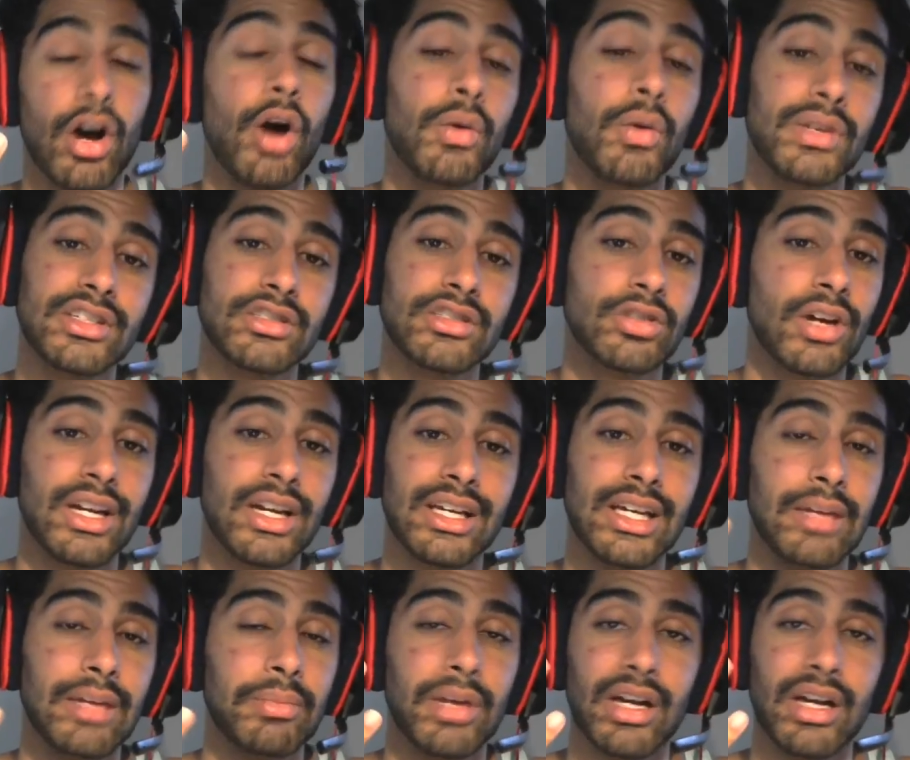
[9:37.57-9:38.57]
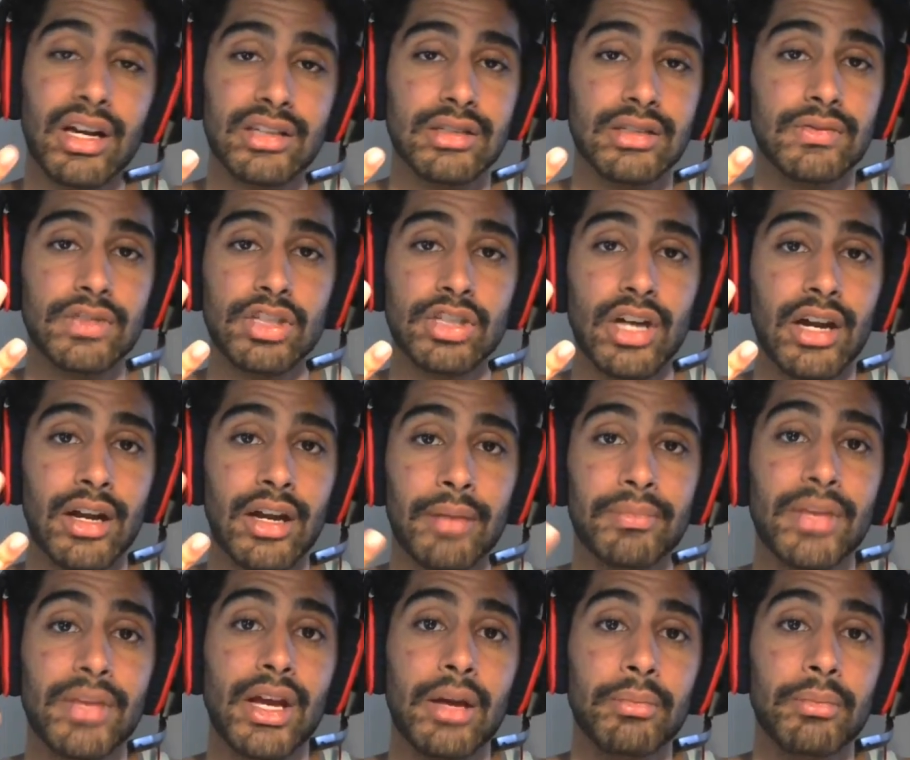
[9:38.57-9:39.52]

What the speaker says: Always try to keep Concussive Shot up,